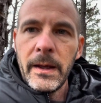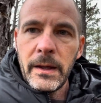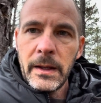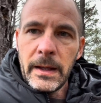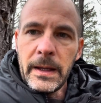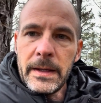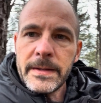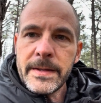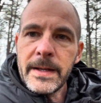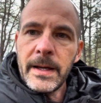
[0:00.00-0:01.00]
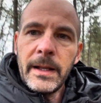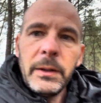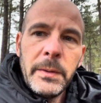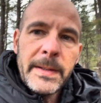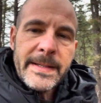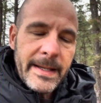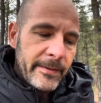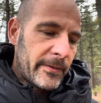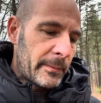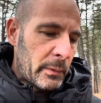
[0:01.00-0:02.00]
Hey, it's the lunatic
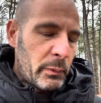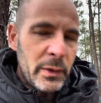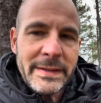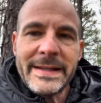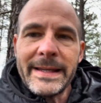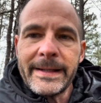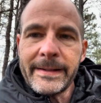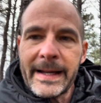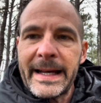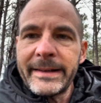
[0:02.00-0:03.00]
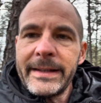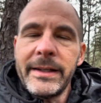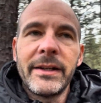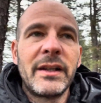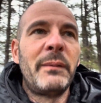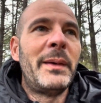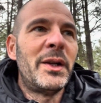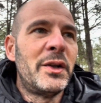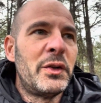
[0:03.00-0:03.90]
from the woods here, out here in the middle of the